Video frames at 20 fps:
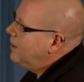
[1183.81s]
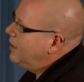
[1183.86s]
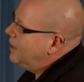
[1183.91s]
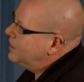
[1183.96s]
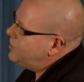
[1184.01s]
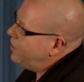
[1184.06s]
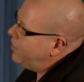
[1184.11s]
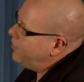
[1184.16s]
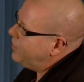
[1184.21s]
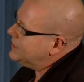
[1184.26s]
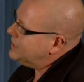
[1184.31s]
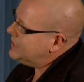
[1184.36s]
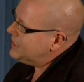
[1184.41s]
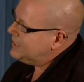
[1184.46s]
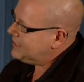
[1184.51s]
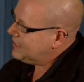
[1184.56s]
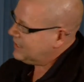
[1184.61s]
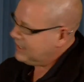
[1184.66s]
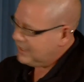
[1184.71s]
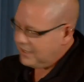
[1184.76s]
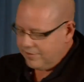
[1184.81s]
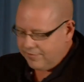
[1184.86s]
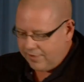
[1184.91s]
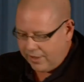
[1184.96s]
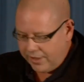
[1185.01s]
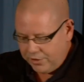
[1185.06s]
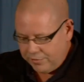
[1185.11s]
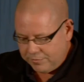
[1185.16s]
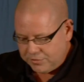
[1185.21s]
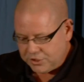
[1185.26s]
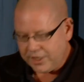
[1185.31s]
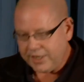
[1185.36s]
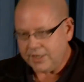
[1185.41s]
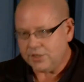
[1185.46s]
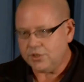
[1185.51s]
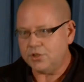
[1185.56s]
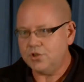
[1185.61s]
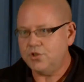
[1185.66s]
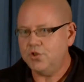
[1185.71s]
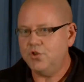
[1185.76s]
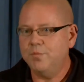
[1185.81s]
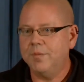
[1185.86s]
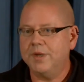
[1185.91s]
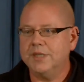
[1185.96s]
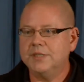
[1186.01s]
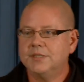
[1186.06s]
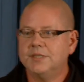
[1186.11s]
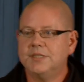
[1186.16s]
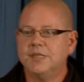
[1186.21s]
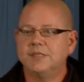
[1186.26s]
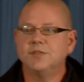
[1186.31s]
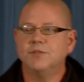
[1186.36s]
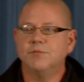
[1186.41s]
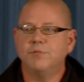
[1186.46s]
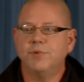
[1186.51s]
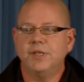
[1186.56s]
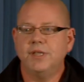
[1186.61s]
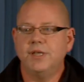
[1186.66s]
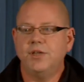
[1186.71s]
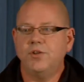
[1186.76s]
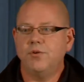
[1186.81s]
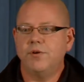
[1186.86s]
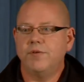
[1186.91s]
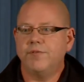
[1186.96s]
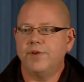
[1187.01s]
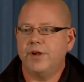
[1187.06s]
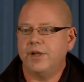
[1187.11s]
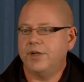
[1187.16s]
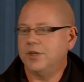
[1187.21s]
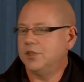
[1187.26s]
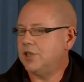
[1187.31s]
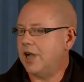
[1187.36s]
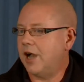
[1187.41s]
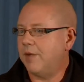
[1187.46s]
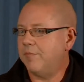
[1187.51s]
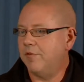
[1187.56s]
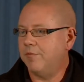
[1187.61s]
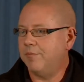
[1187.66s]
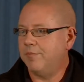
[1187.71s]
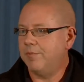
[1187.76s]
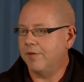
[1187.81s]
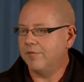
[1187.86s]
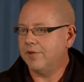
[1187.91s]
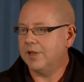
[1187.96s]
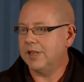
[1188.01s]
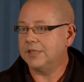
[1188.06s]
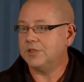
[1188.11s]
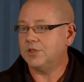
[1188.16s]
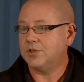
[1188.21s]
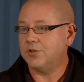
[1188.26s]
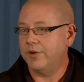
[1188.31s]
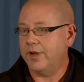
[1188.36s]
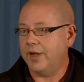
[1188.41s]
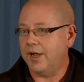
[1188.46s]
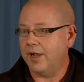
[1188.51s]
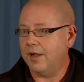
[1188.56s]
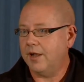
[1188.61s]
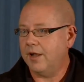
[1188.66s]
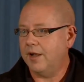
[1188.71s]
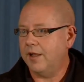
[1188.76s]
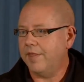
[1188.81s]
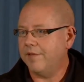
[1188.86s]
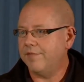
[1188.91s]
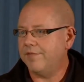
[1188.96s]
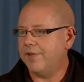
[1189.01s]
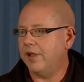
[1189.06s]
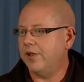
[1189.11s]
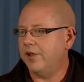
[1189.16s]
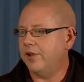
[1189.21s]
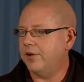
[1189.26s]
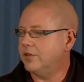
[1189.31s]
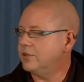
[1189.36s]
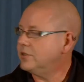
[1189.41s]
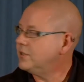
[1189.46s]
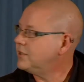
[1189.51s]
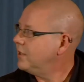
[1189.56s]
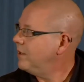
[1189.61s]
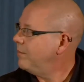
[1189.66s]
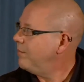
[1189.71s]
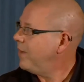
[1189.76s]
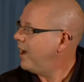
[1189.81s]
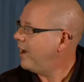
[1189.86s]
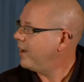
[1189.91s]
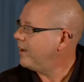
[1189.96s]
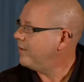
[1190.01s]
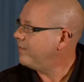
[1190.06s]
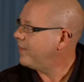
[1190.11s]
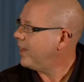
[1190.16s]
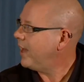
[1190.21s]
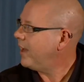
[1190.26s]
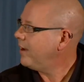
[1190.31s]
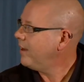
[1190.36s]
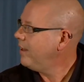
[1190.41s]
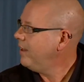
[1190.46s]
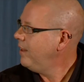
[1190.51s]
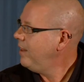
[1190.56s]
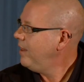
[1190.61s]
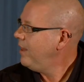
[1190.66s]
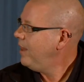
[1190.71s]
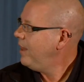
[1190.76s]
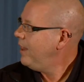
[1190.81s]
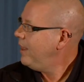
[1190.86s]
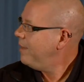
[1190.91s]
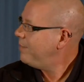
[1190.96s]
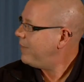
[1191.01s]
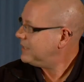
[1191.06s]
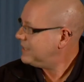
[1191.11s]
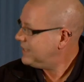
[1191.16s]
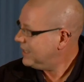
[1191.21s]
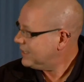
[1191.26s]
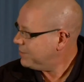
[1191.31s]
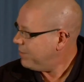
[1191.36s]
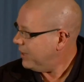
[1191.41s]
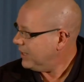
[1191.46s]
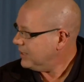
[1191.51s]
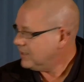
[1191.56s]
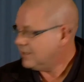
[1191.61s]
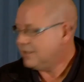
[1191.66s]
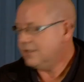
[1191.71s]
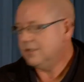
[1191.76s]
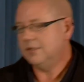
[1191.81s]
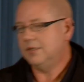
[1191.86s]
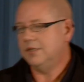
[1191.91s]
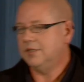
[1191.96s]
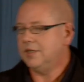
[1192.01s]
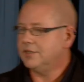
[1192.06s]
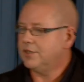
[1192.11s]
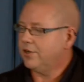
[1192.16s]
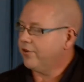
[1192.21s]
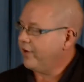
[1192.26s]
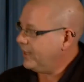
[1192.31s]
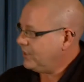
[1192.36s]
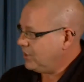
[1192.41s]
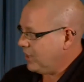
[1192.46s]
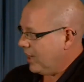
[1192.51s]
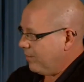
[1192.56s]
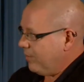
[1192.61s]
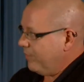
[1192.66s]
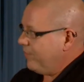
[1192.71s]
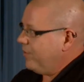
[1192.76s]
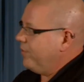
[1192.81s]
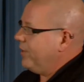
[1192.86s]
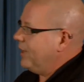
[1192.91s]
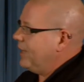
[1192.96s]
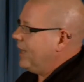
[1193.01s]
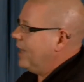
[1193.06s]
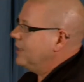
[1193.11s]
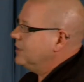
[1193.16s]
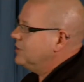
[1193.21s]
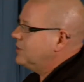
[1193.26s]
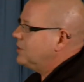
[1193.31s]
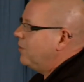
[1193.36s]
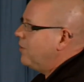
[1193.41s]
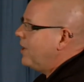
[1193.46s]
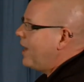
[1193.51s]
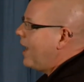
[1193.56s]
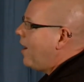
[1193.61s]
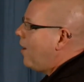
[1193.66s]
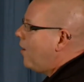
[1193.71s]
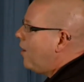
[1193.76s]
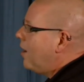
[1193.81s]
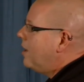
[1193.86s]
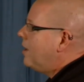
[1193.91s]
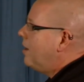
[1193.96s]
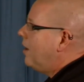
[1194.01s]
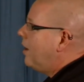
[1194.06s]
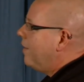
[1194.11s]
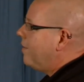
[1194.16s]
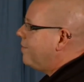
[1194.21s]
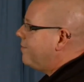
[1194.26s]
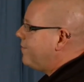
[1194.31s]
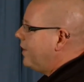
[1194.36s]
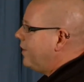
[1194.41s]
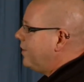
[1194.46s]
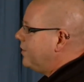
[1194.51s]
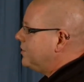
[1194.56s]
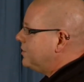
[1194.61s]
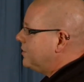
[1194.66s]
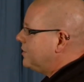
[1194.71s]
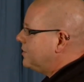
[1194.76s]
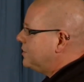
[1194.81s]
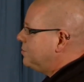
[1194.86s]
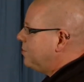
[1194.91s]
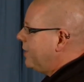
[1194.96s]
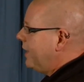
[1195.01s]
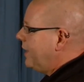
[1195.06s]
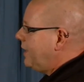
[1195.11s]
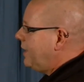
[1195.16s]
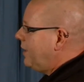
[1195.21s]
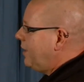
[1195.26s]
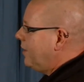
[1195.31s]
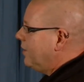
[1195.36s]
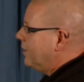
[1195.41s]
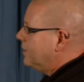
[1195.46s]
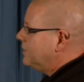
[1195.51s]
And so you can see CT volume change at 2 months doesn't really do a very good job of clustering the failures out of that. By 6 months, it does a great job of doing that. And so now all the failures are displayed here.